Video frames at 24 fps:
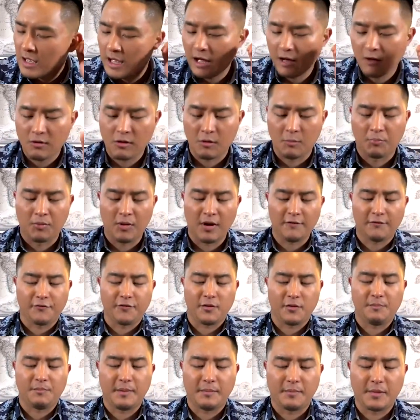I want to pray for
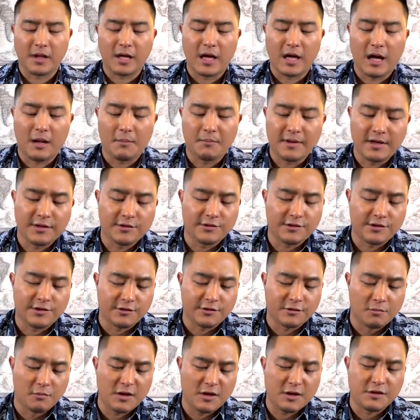you, people of God, because
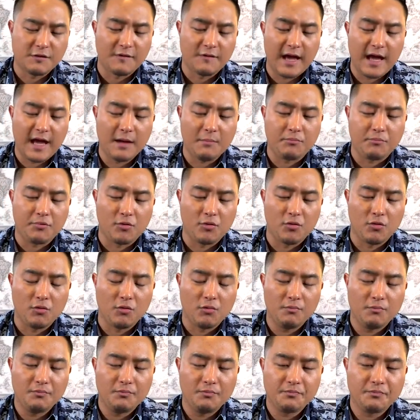this month of April,
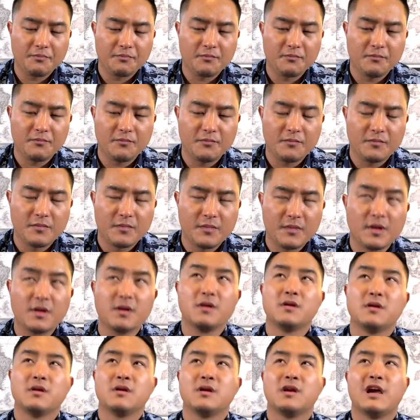
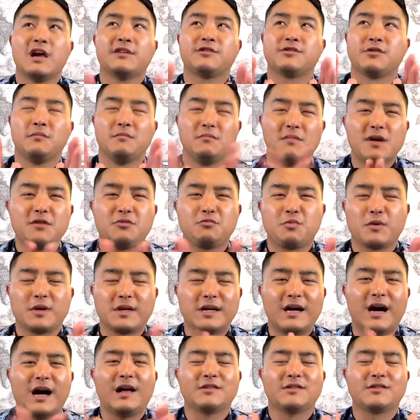it's a month where
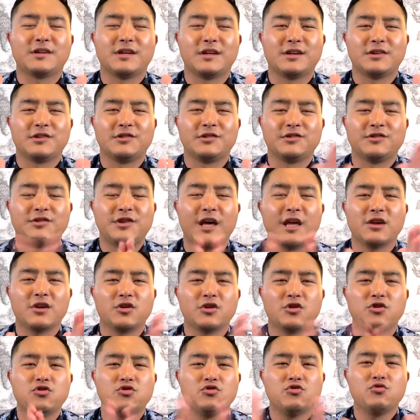God's going to set
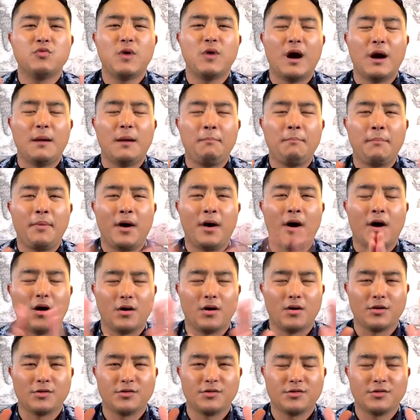you
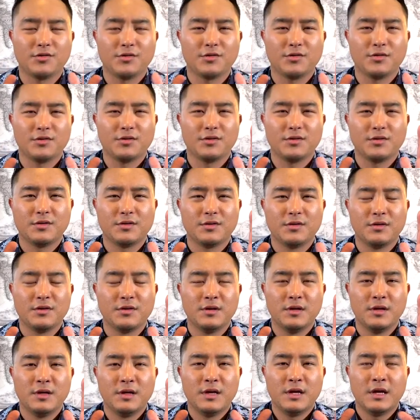apart.
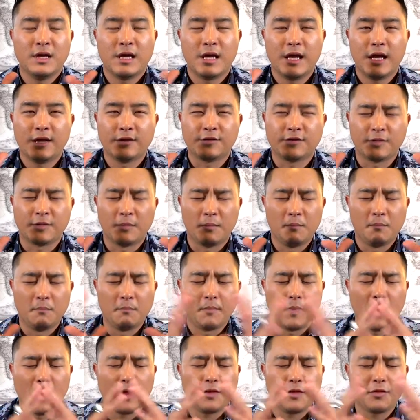It's a
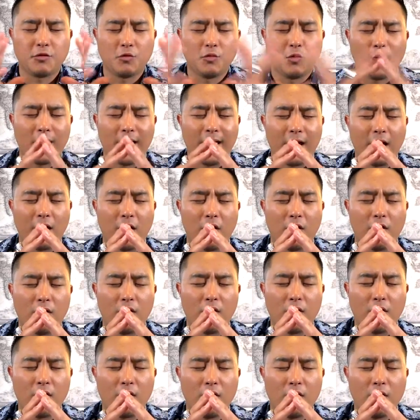month where.